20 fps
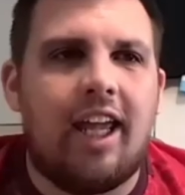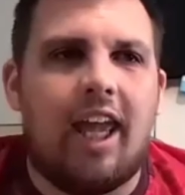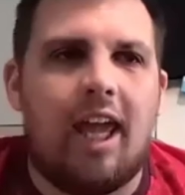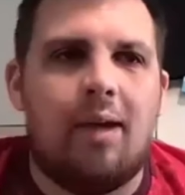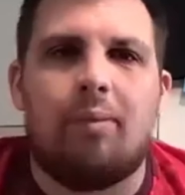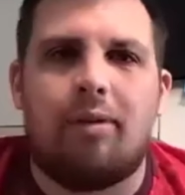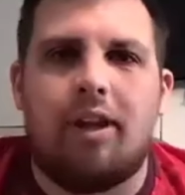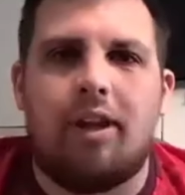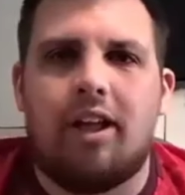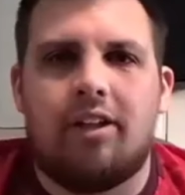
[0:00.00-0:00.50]
came
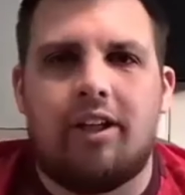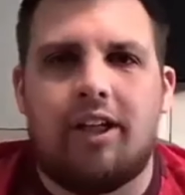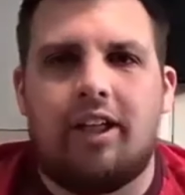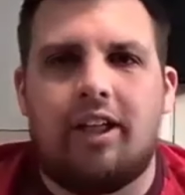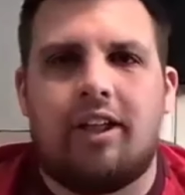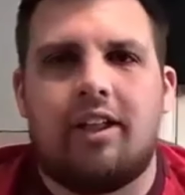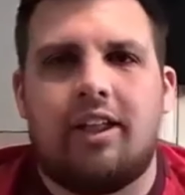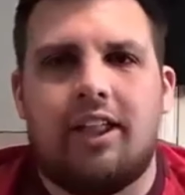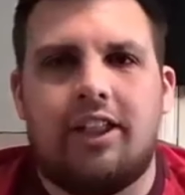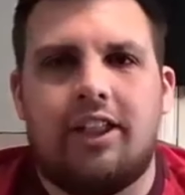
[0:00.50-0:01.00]
up that like
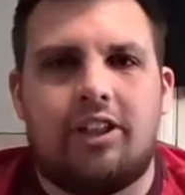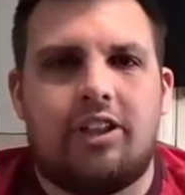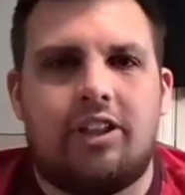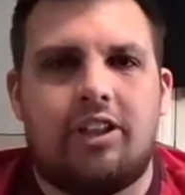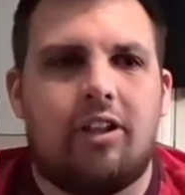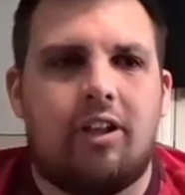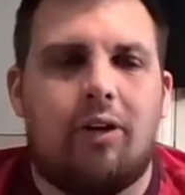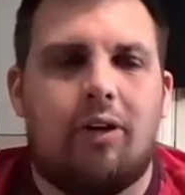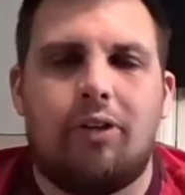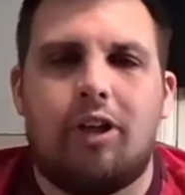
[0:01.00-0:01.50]
he's
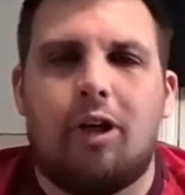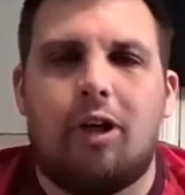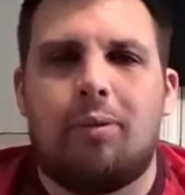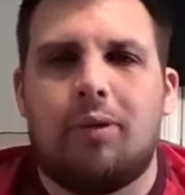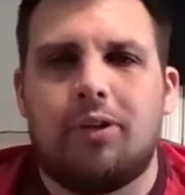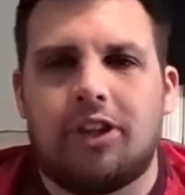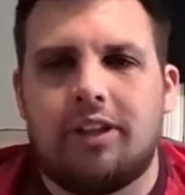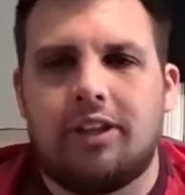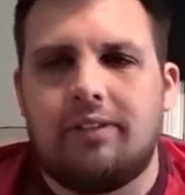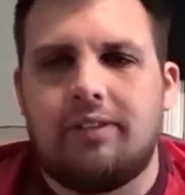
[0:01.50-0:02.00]
called up, I
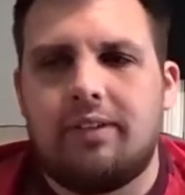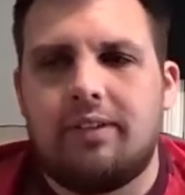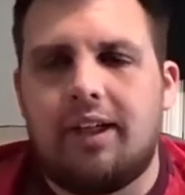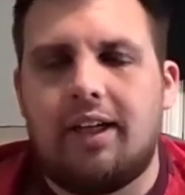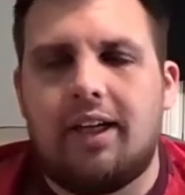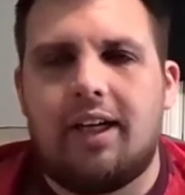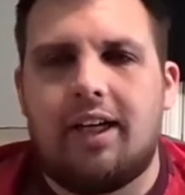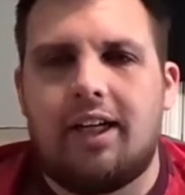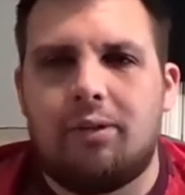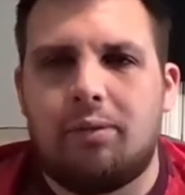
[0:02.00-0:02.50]
was like,
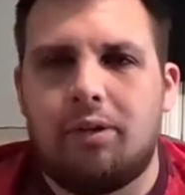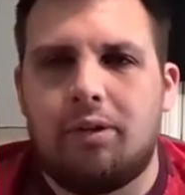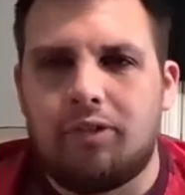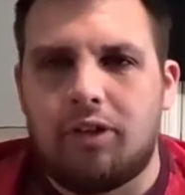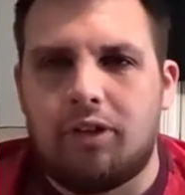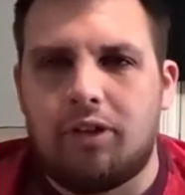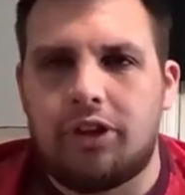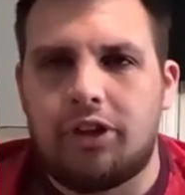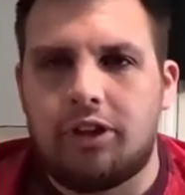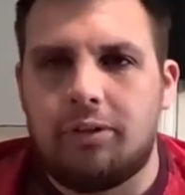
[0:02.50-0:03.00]
and we've
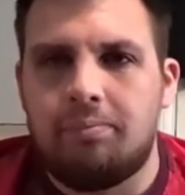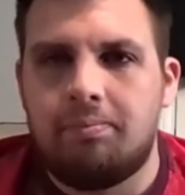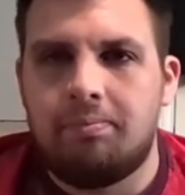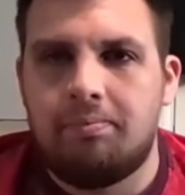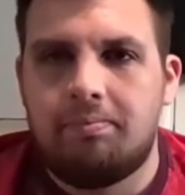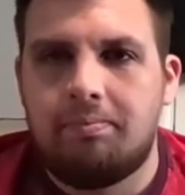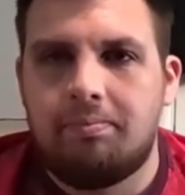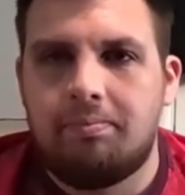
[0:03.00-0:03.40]
lost him.